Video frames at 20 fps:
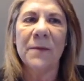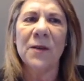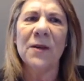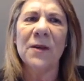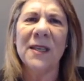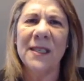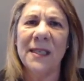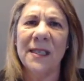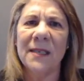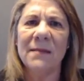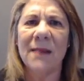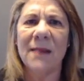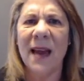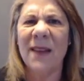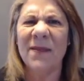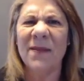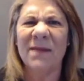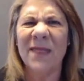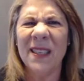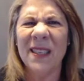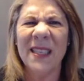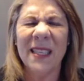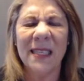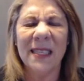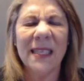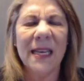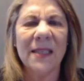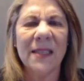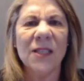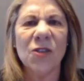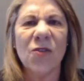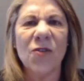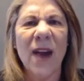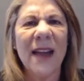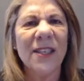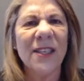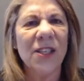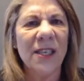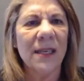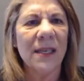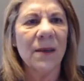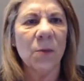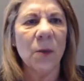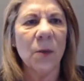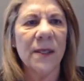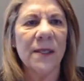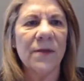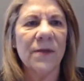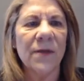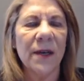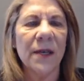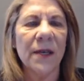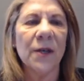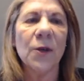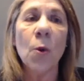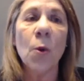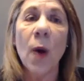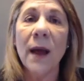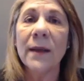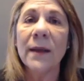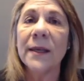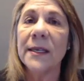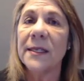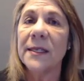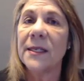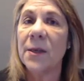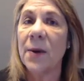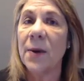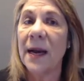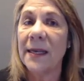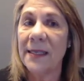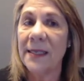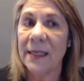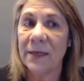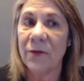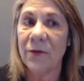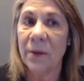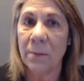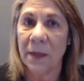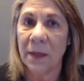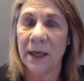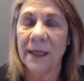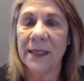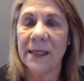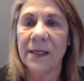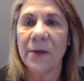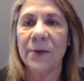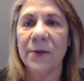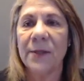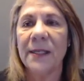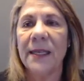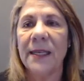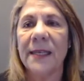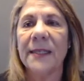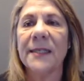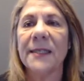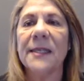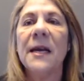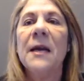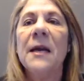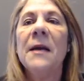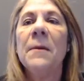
There, it did have it did sound scratchy and it wasn't very good quality, so I did replace those things.